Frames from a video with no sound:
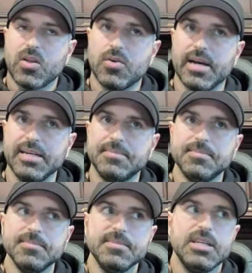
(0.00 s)
okay?
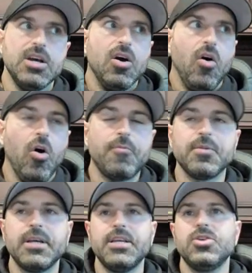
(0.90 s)

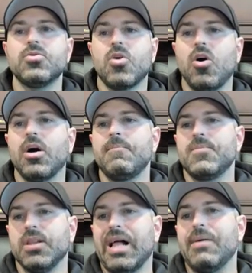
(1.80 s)
Hopefully you
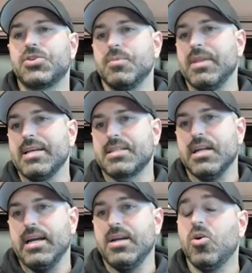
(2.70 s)
caught the live stream last
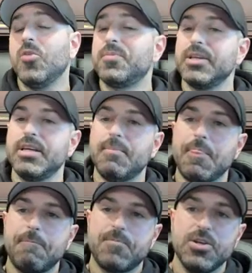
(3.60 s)
night, and hopefully
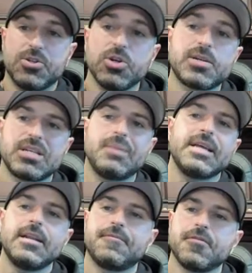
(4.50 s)
you took some of
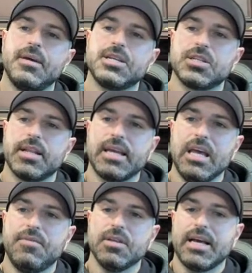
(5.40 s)
that information that I
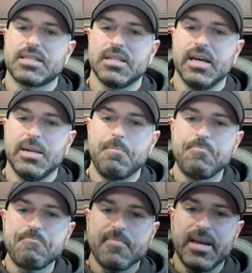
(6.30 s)
gave you last night
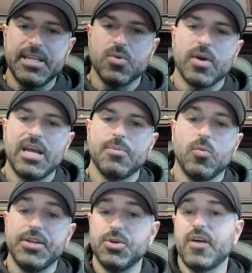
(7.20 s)
and you were able,
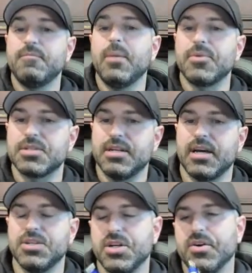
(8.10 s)
we do have members in
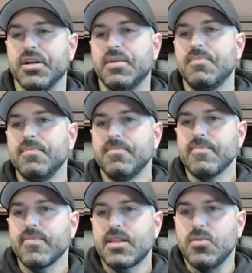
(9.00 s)
Nigeria.
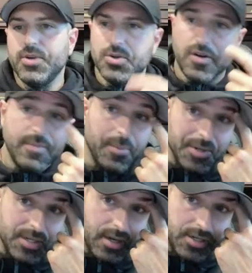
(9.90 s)
We do have
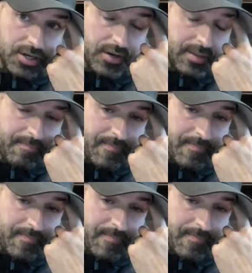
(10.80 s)
members in Nigeria,